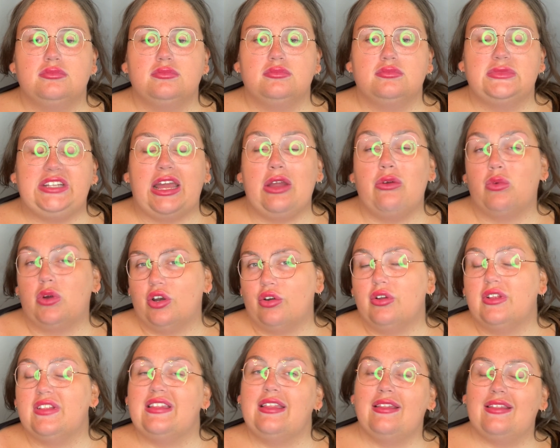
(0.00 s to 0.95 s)

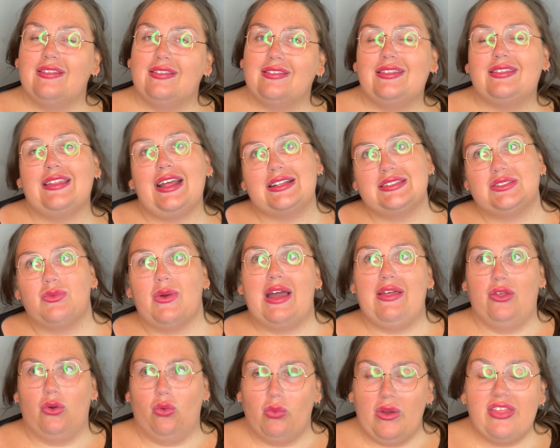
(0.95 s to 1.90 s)
that's why
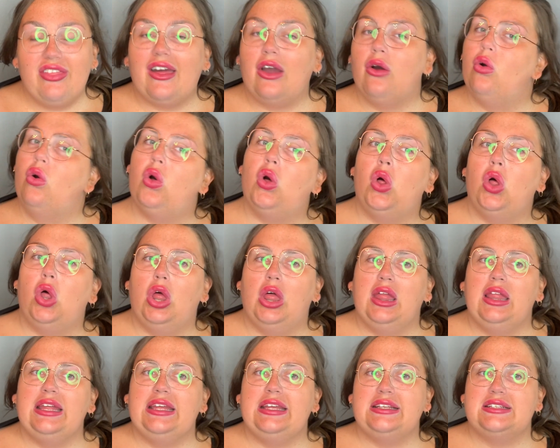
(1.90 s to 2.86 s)
the without hole
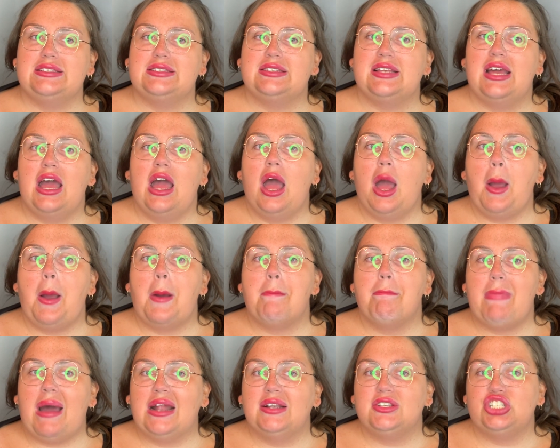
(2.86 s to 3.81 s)
is
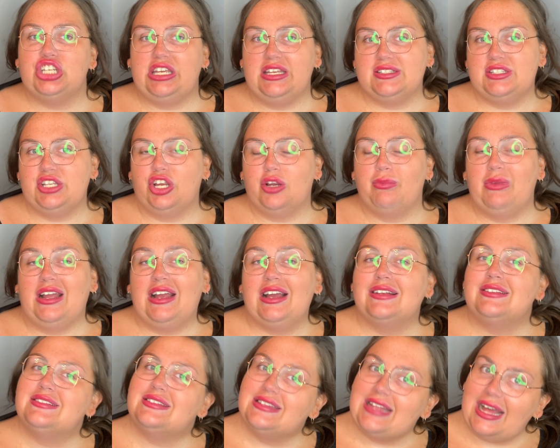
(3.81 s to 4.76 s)
much easier,
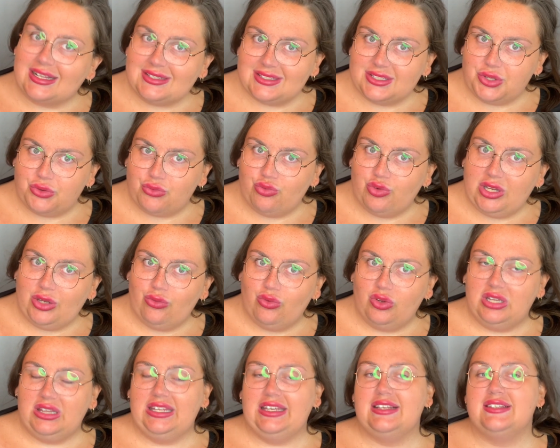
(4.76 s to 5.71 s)
because that's the
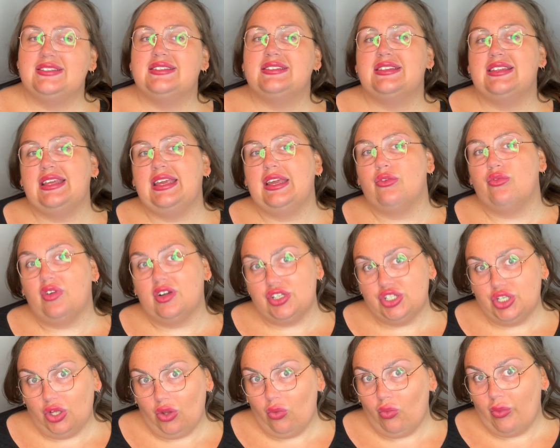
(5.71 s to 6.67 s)
re-release. The
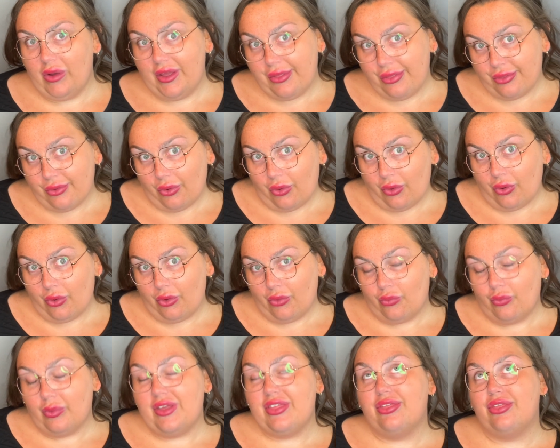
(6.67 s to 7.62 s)
original
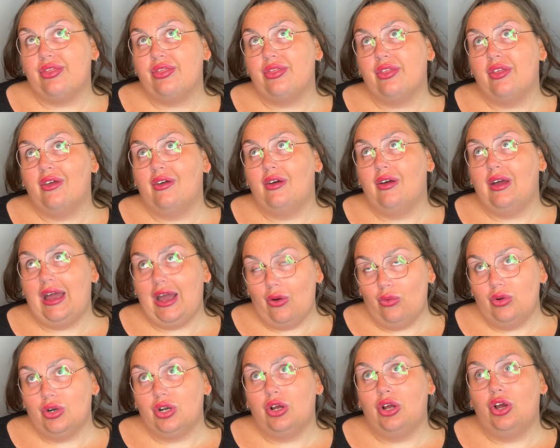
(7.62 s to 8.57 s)
without
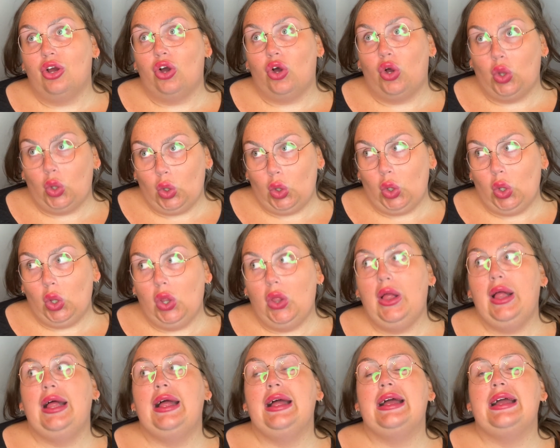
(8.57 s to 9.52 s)
hole
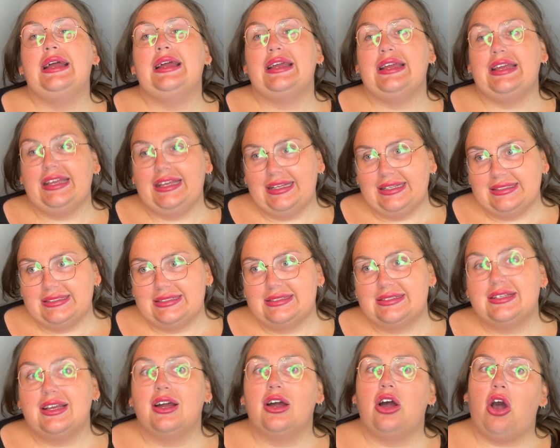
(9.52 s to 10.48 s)

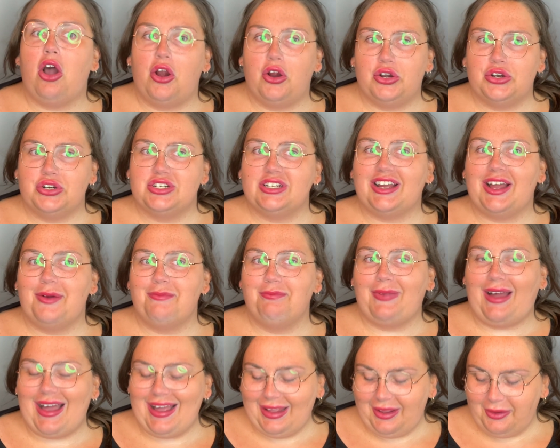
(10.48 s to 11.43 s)
is harder to come
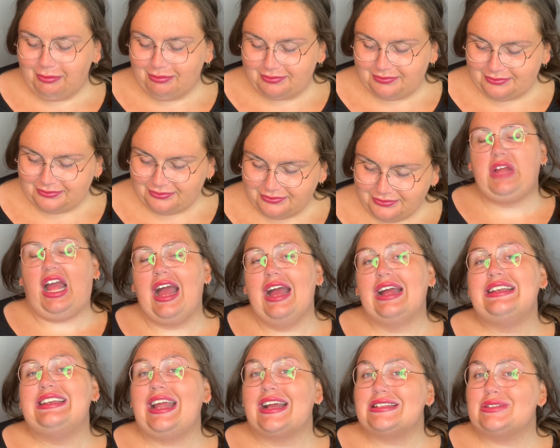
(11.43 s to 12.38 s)
by.
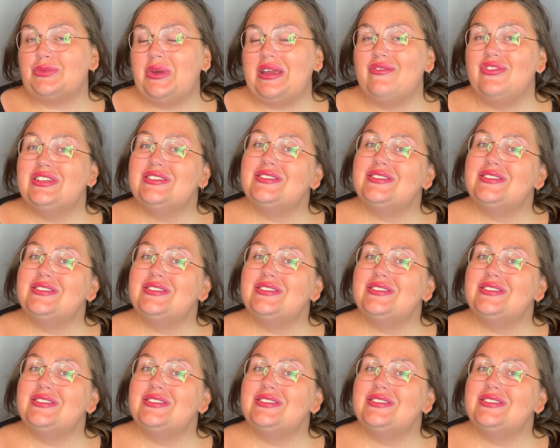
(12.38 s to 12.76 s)
Next, we have the